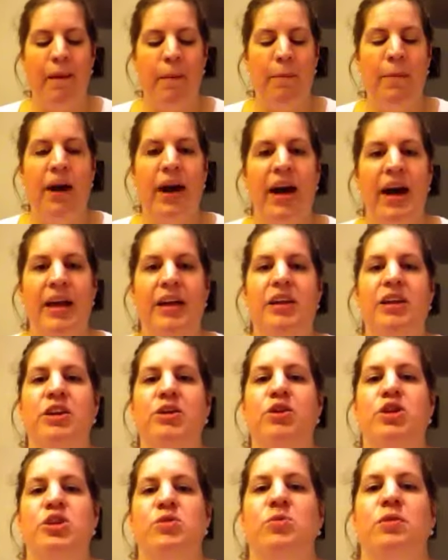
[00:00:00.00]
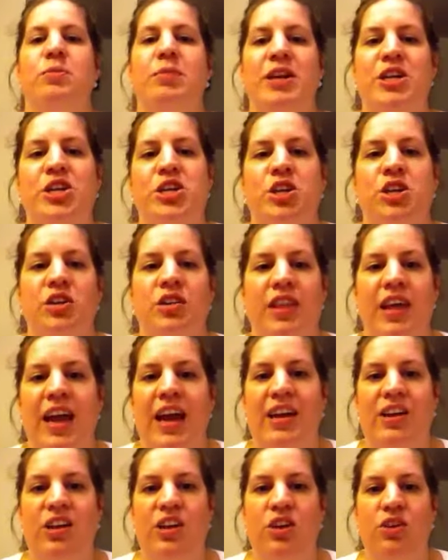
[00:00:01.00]
but you just want to make sure
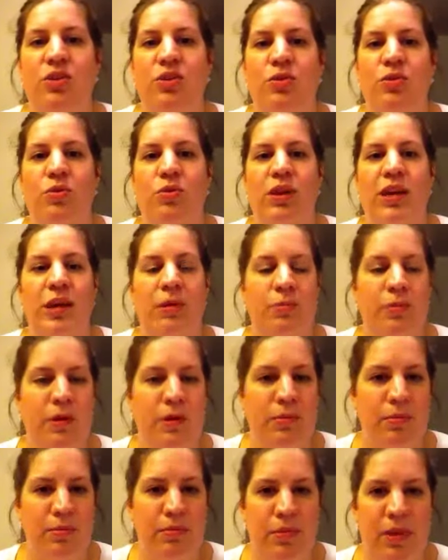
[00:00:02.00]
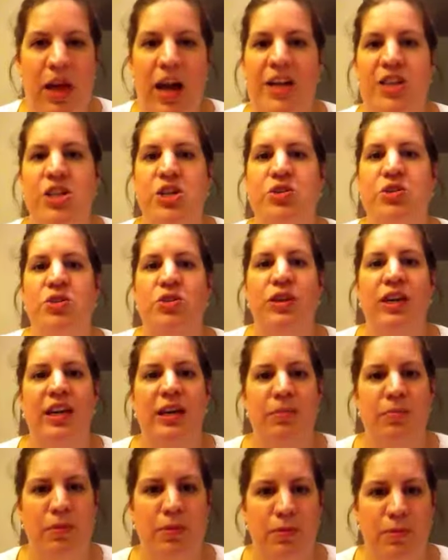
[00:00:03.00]
that you keep them logical,
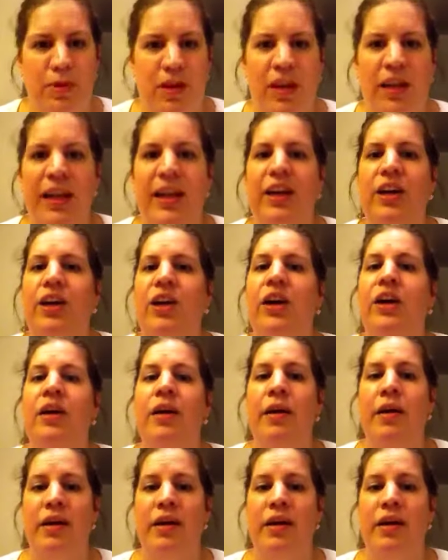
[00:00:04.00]
keep them clear,